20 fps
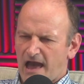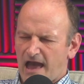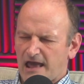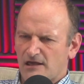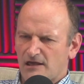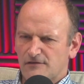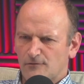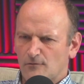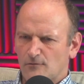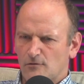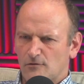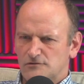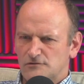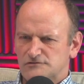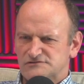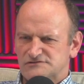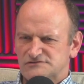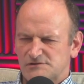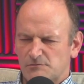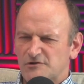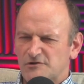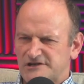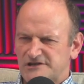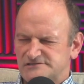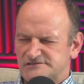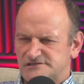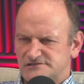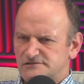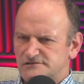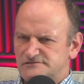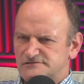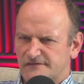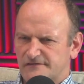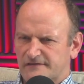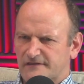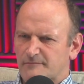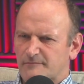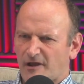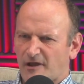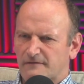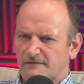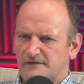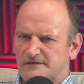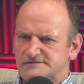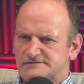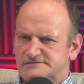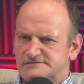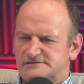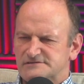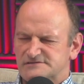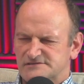And I thought someone needs to do something about this.